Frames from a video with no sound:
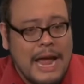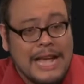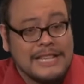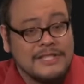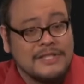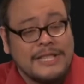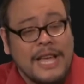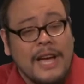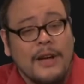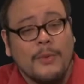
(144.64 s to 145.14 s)

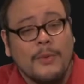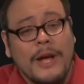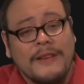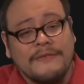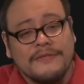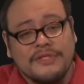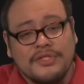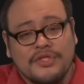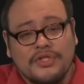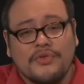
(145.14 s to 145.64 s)
As sound
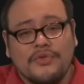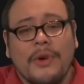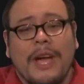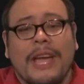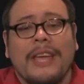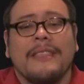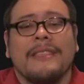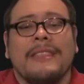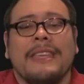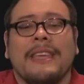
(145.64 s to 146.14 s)
waves
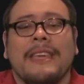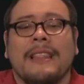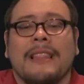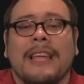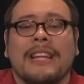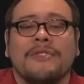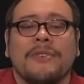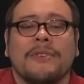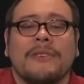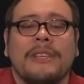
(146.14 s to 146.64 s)
strike the
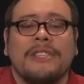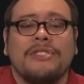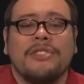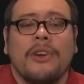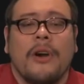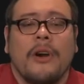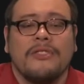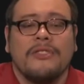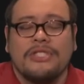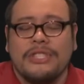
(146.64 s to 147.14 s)
electrically
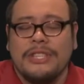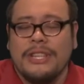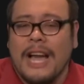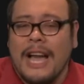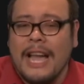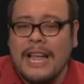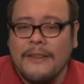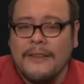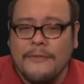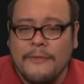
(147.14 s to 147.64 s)
charged
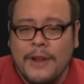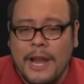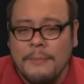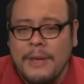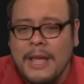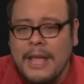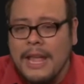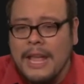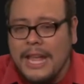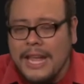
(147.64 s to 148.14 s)

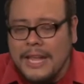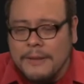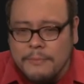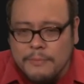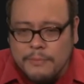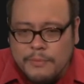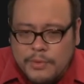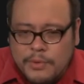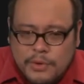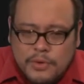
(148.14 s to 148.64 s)
diaphragm, it
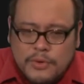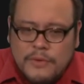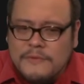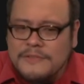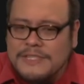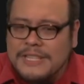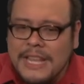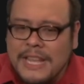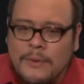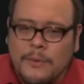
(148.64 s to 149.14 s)

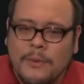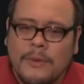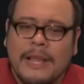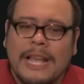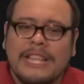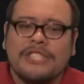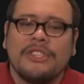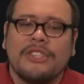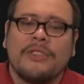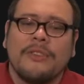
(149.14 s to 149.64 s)
moves in
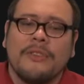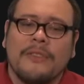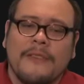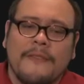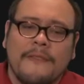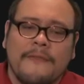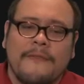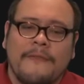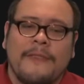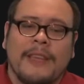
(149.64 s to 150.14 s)
relation to
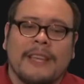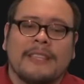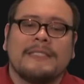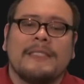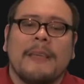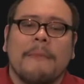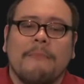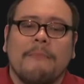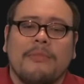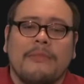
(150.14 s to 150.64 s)
the
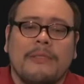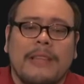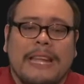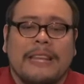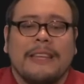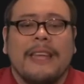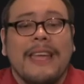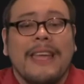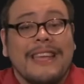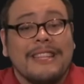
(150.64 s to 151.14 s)
fixed
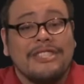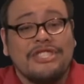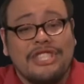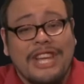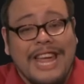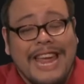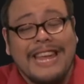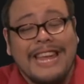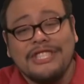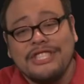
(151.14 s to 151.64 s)
plate,
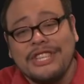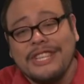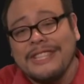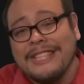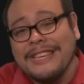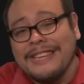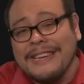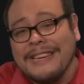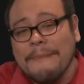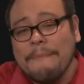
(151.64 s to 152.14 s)
changing
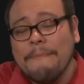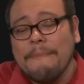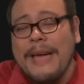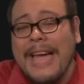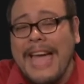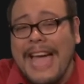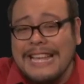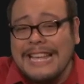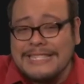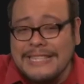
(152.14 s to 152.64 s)
the
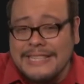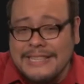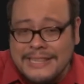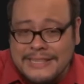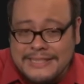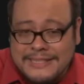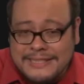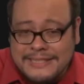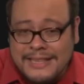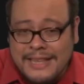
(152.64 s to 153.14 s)

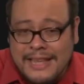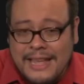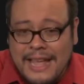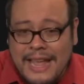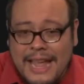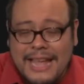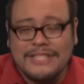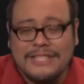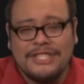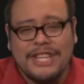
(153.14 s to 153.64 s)
capacitance
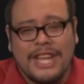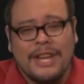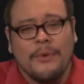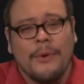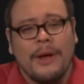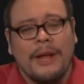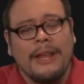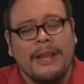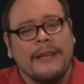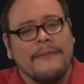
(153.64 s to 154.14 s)
and
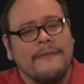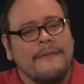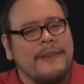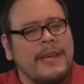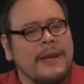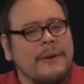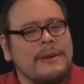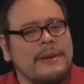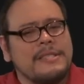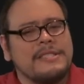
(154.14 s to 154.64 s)
generating a
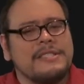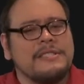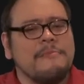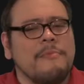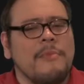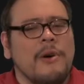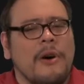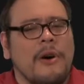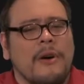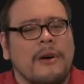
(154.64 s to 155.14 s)
very
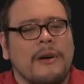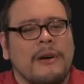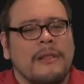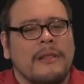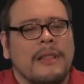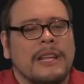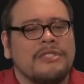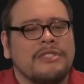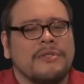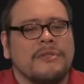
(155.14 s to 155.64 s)
small
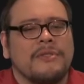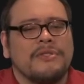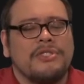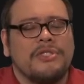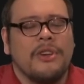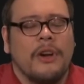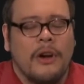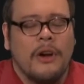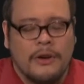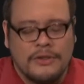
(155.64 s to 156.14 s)
electrical
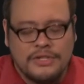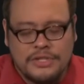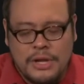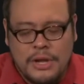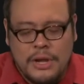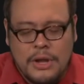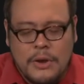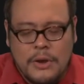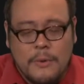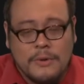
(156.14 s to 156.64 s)
charge,
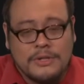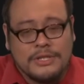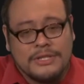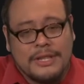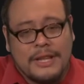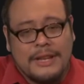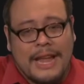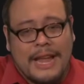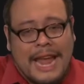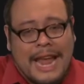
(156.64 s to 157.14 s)
which
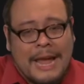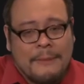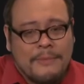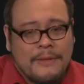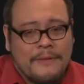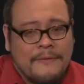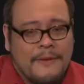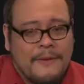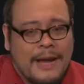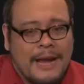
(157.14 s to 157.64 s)
is then
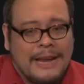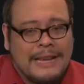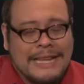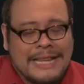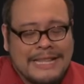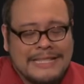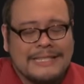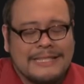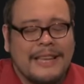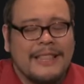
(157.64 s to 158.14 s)
amplified
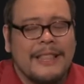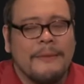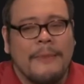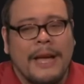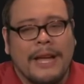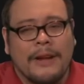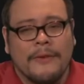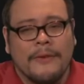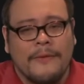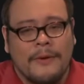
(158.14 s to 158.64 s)
inside the
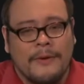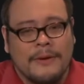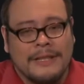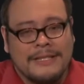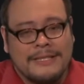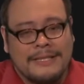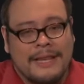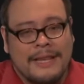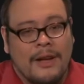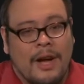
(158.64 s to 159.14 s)
microphone
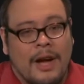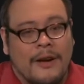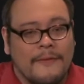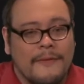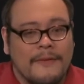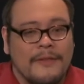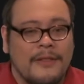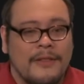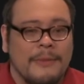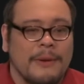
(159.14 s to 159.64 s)
and sent
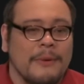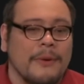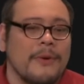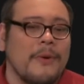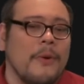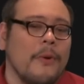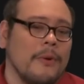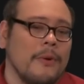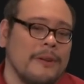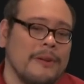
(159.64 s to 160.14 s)
off to be
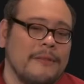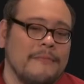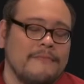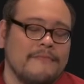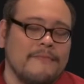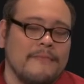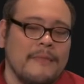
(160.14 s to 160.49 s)
recorded.